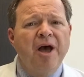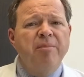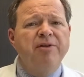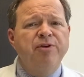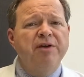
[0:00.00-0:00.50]

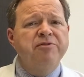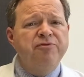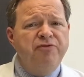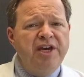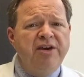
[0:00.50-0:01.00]
But if you have a
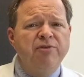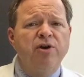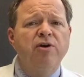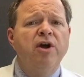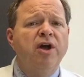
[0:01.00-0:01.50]

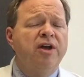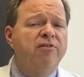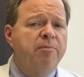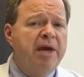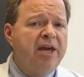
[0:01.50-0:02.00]
fever, you have
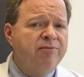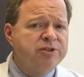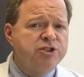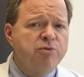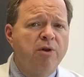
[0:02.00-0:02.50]
a painful
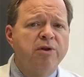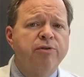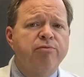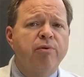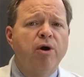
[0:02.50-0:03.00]
swollen
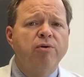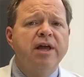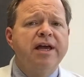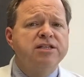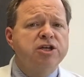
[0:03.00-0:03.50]
throat,
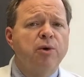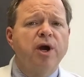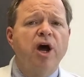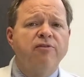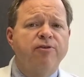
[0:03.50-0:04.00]
it's going
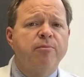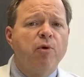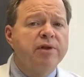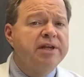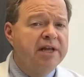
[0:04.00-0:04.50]
on for
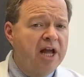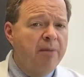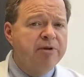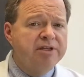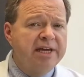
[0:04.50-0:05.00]
more than a
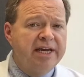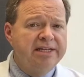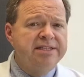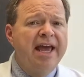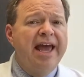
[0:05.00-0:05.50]
couple of
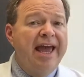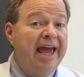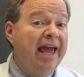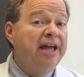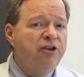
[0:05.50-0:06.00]
days,
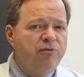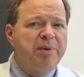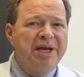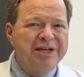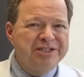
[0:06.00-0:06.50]
and you've
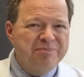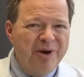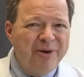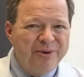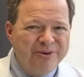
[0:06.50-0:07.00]
been
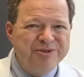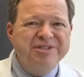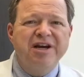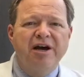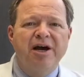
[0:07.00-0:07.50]
exposed,